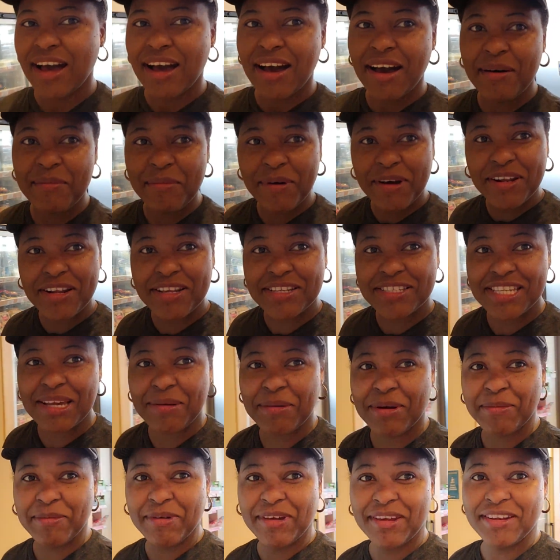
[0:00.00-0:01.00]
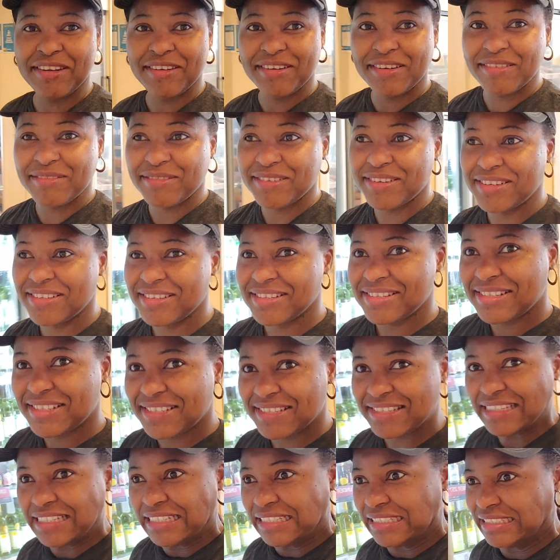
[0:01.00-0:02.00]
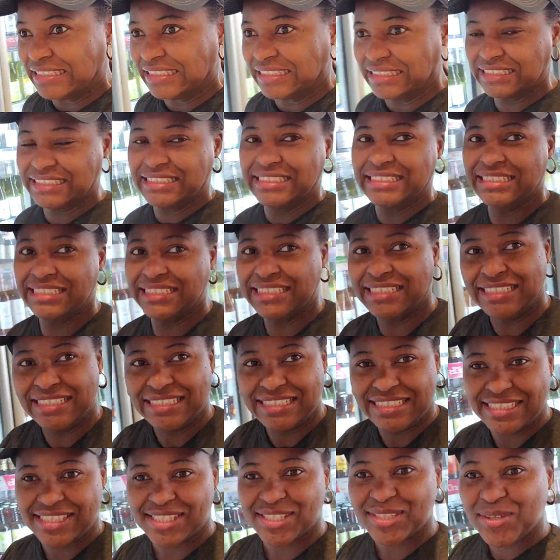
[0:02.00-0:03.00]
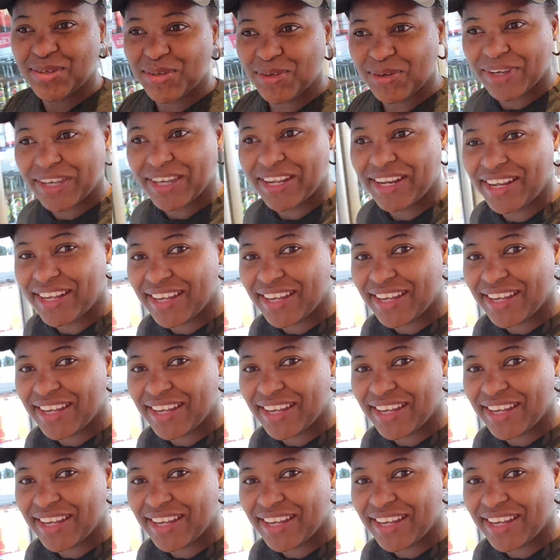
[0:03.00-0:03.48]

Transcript: I'm gonna say I'm a bit nervous to go in